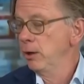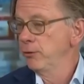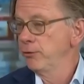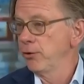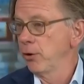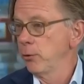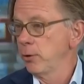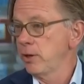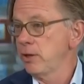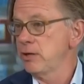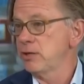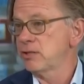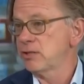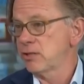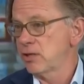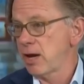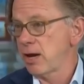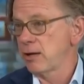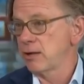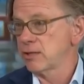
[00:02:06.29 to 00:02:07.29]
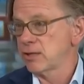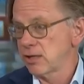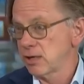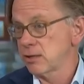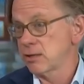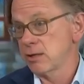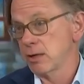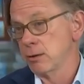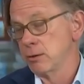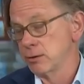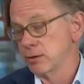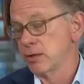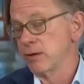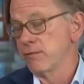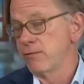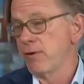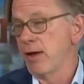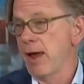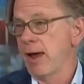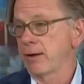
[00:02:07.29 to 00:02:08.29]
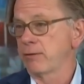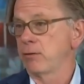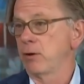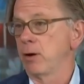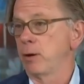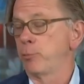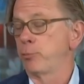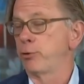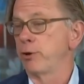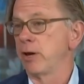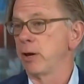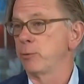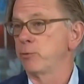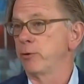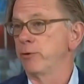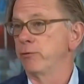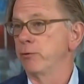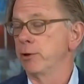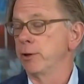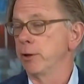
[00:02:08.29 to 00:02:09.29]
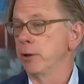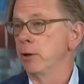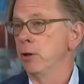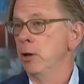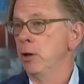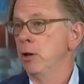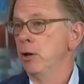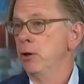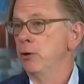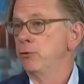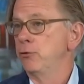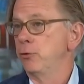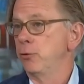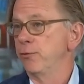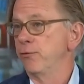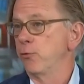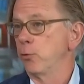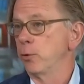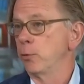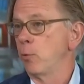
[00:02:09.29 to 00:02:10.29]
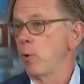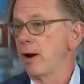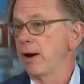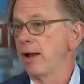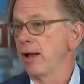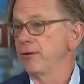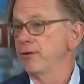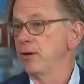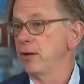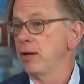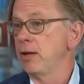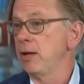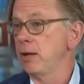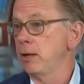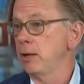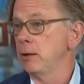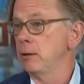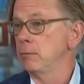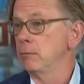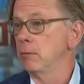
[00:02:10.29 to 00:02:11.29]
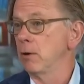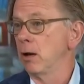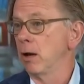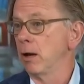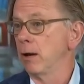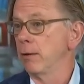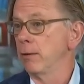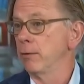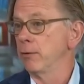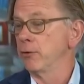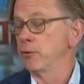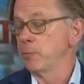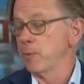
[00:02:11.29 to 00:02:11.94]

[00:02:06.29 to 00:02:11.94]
So he set, sent signals, in fact, uh, preemptively to the Ford White House that he, uh, the